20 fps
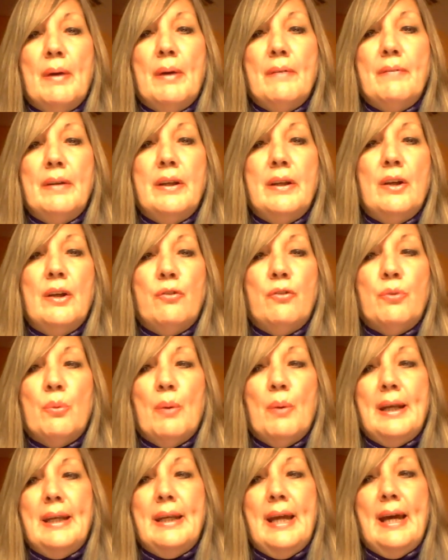my video for
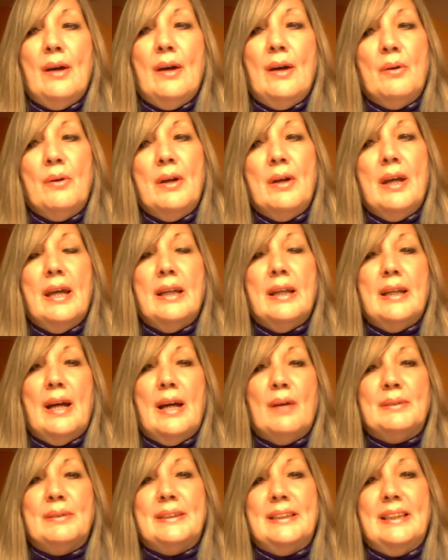right now, and
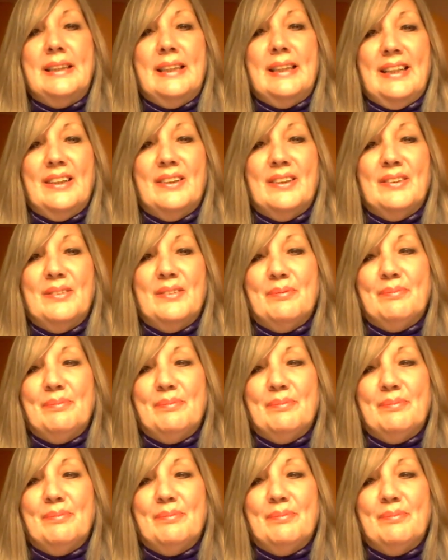I will see you later.